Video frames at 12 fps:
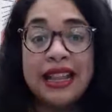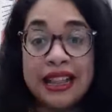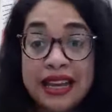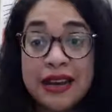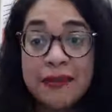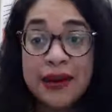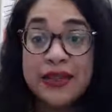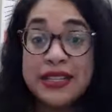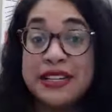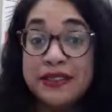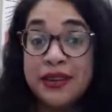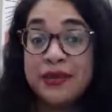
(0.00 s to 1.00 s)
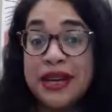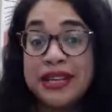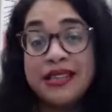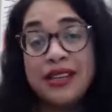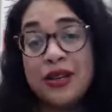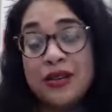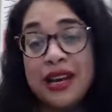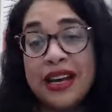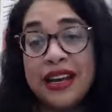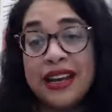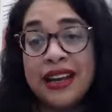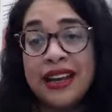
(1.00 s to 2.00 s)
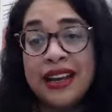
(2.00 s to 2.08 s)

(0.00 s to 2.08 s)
think about the different ways that you can